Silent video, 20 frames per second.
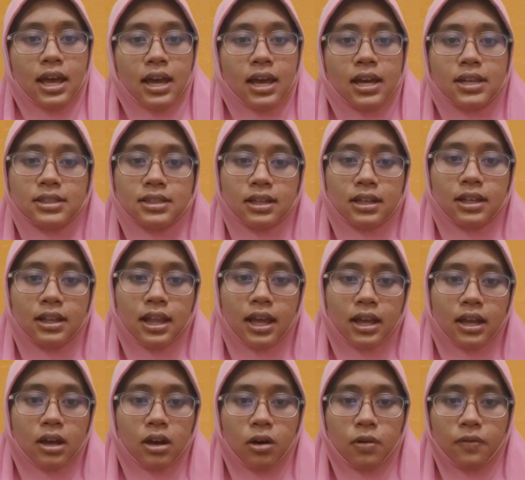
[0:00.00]
has a
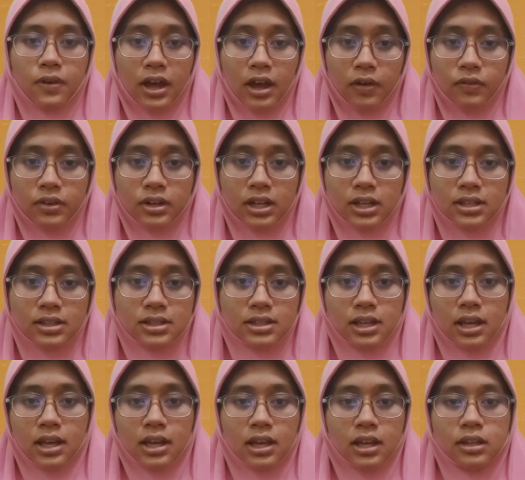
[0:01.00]
lack of evidence
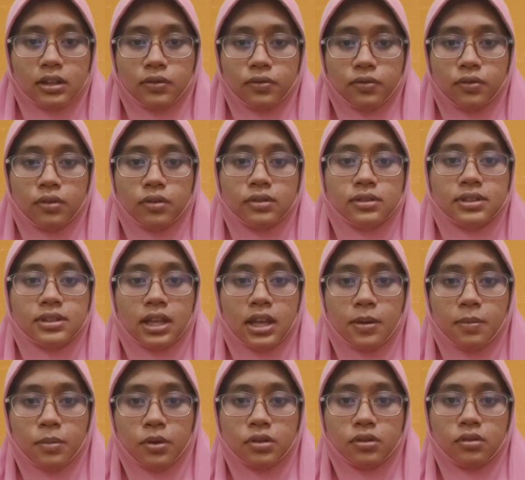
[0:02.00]
and full
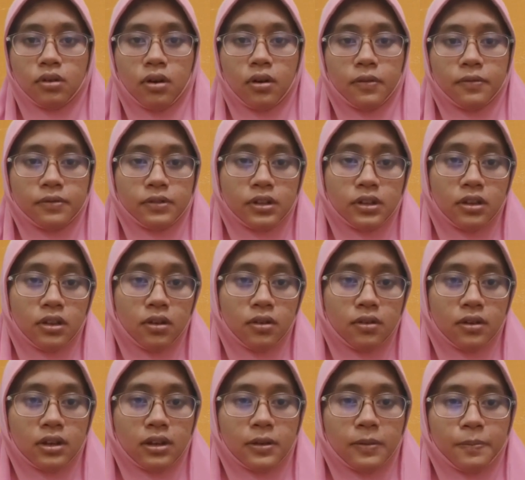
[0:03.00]
statement of the
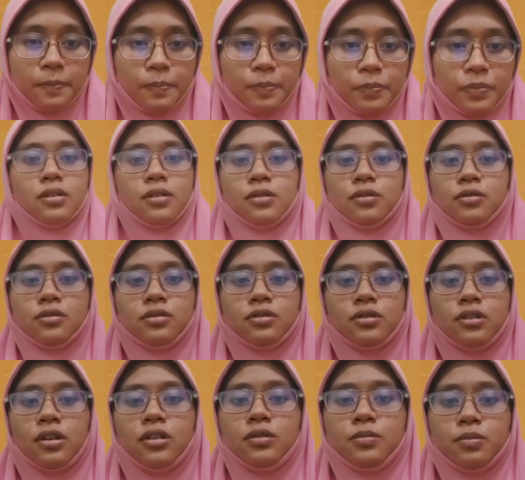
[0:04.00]
theory. So
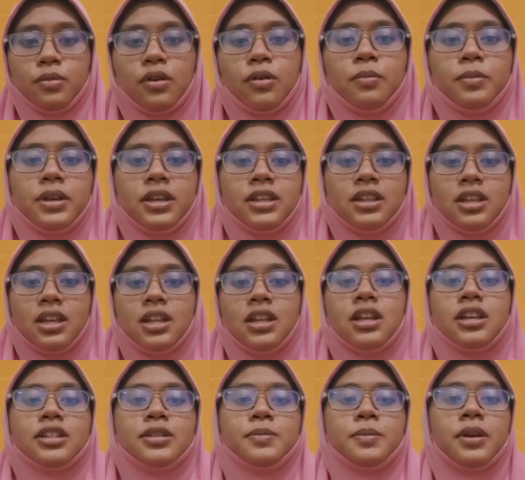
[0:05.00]
John Bowlby
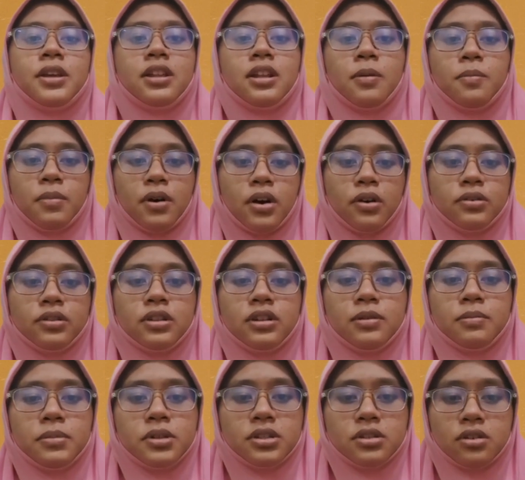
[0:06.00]
did explain about
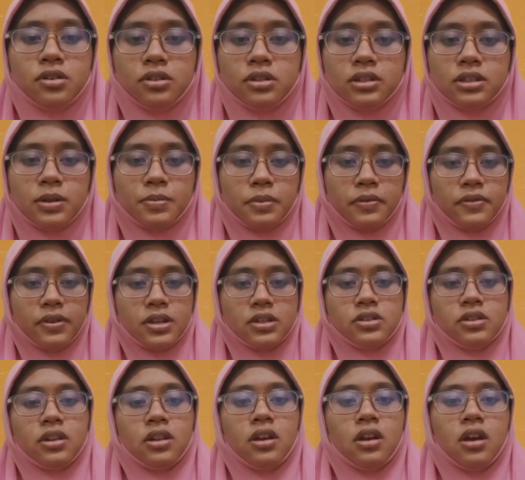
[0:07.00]
the maternal
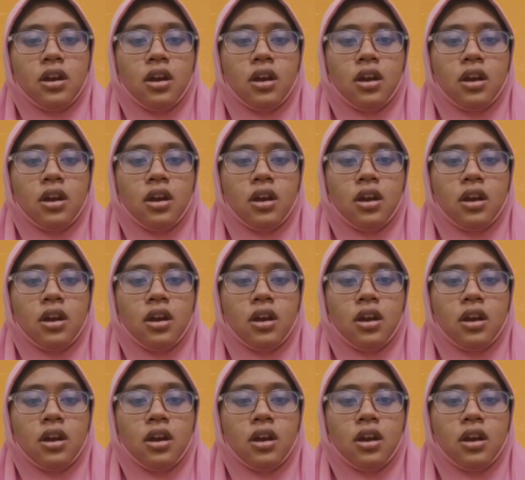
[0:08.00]
deprivation.